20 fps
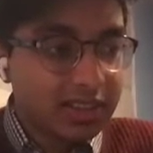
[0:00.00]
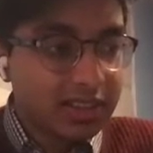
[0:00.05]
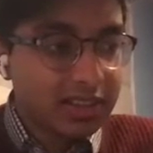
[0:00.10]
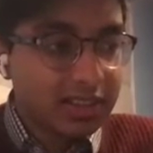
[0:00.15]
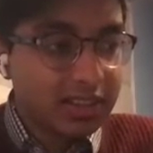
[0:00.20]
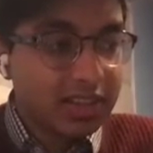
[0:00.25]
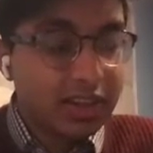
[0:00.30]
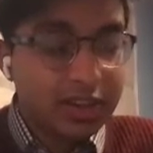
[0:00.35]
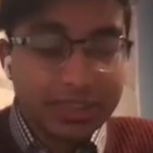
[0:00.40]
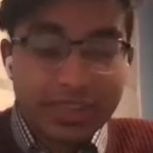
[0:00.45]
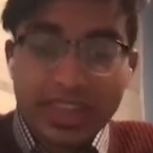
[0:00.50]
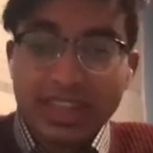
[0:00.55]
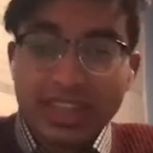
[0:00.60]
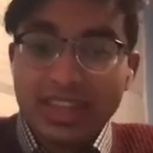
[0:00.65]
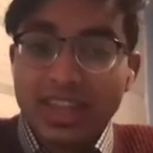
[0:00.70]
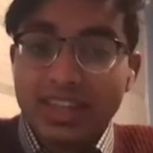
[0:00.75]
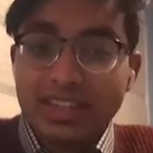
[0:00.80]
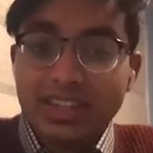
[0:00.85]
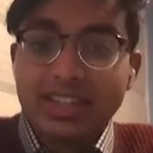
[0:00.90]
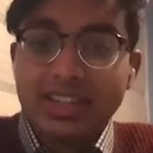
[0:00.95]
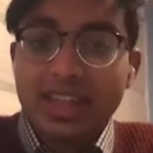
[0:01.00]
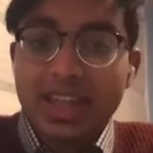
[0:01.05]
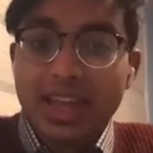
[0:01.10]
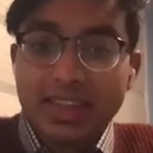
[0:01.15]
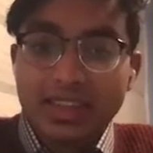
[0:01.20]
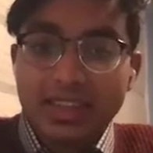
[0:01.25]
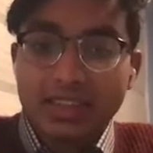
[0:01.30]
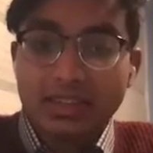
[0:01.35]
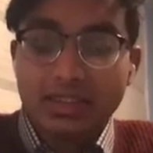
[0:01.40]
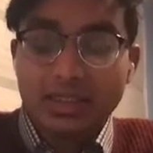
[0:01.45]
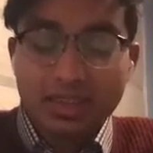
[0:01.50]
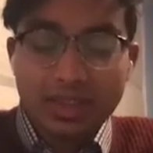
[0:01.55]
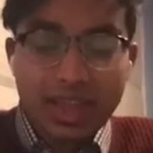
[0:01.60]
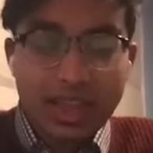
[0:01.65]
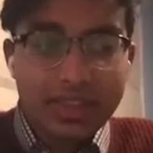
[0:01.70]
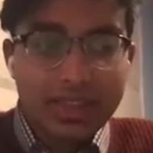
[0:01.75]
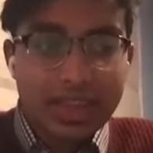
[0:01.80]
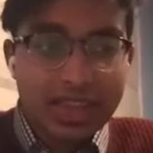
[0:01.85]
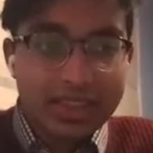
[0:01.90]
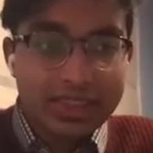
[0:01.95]
they need that,
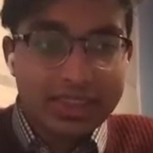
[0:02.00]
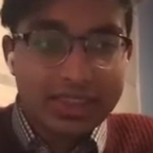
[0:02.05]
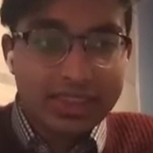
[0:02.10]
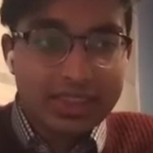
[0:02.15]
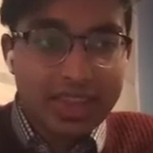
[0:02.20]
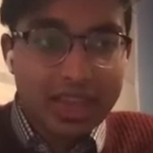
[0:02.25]
that